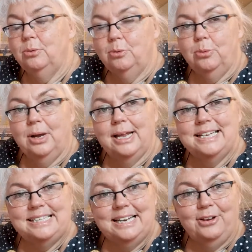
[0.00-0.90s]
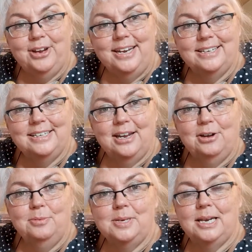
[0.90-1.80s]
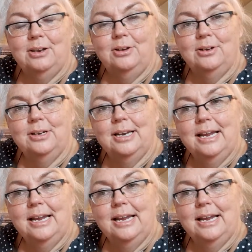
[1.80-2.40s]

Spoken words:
Oh, is it looking as I hoped it looked?